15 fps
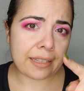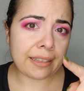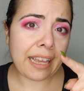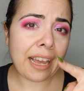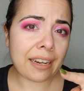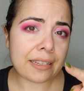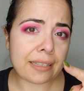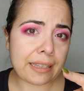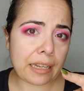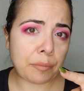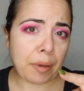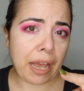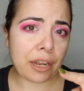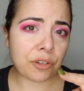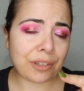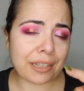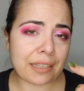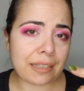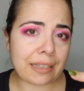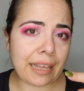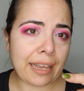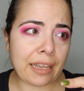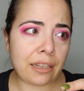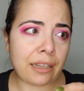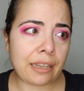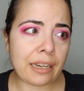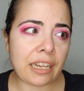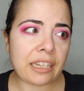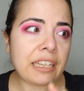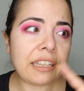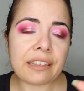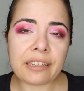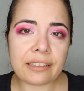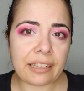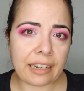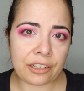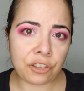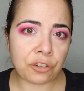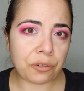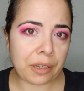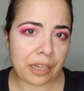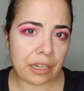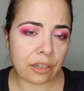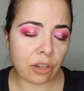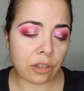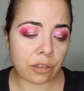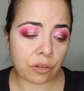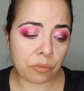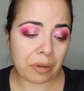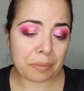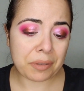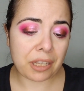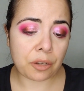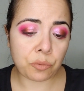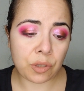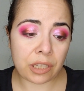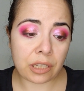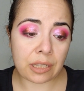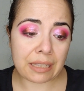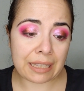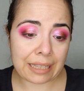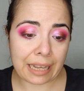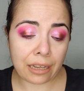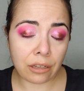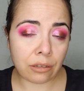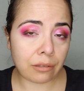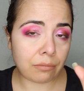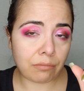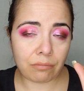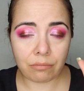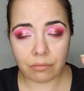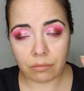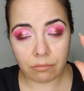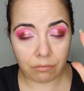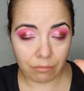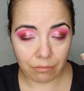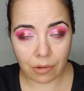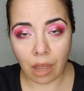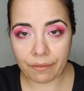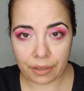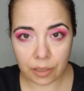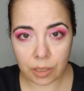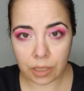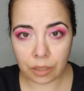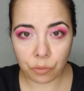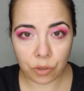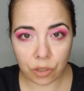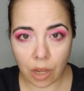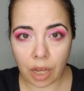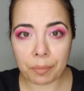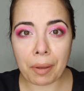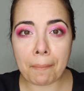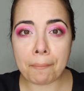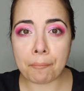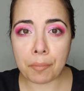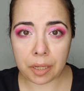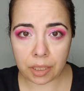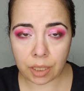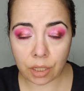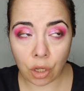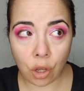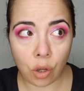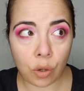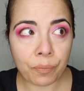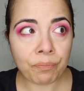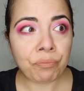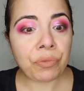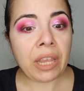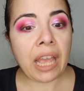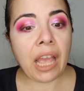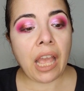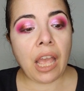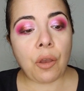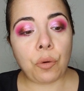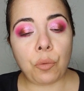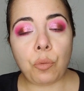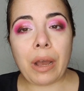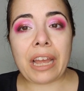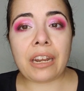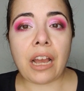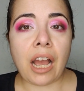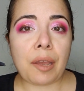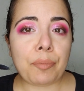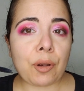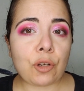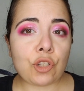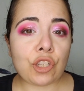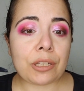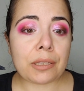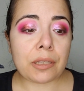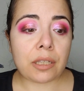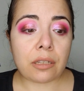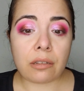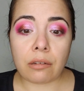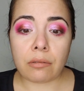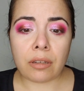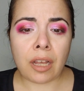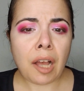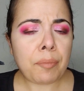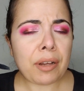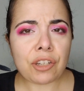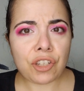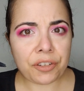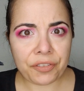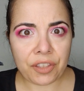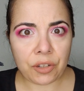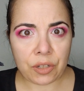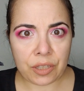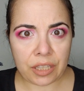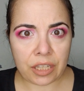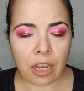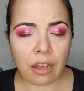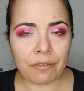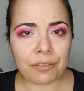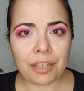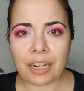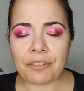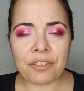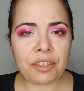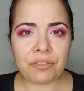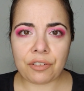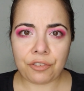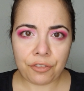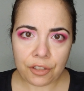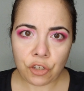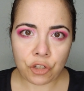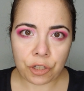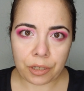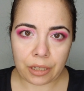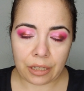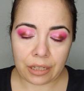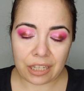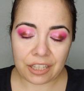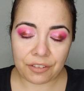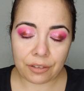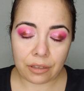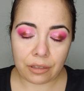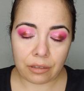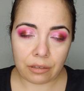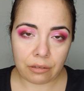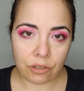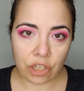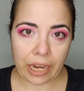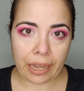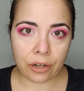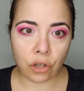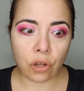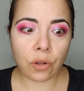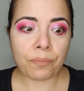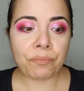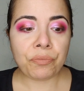They had a St. Patrick's sale, and anything that had green on their website was on sale. Obviously, we're talking about months ago, when I purchased a bunch of their stuff that I've even featured in this channel.